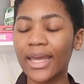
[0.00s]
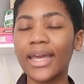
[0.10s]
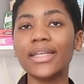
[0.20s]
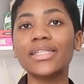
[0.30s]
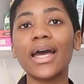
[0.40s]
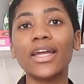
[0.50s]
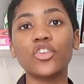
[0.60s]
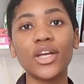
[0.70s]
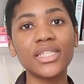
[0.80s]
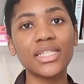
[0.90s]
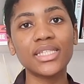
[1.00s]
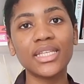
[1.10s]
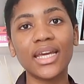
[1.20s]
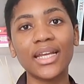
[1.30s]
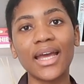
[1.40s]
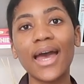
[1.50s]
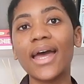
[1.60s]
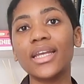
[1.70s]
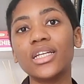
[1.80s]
it hydrates the skin and